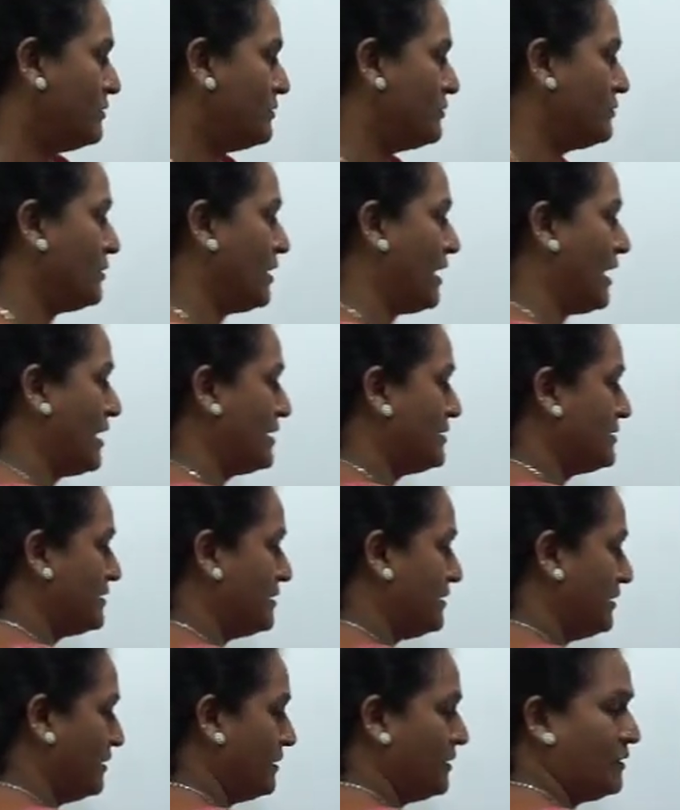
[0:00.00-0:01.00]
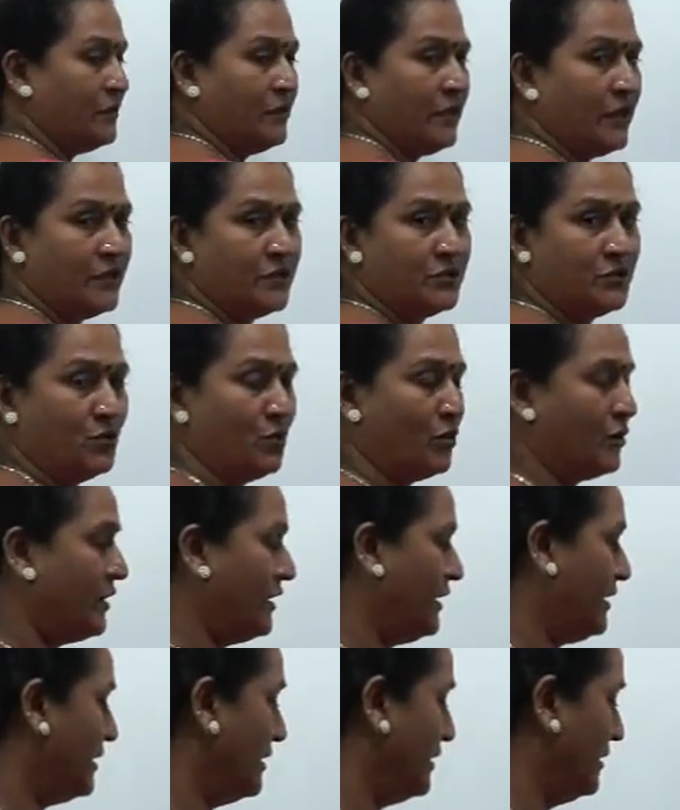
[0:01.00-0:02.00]
So as here there is no
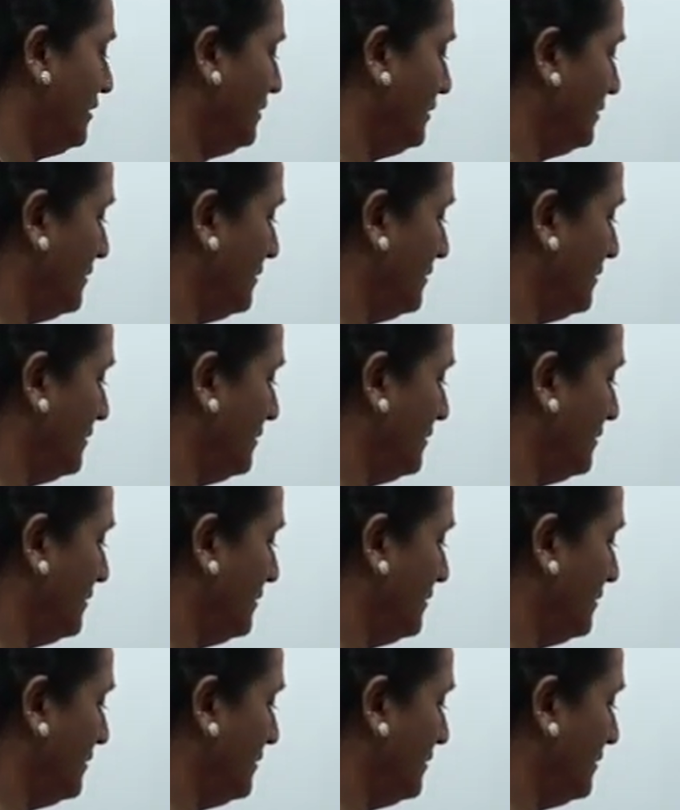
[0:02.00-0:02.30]
return,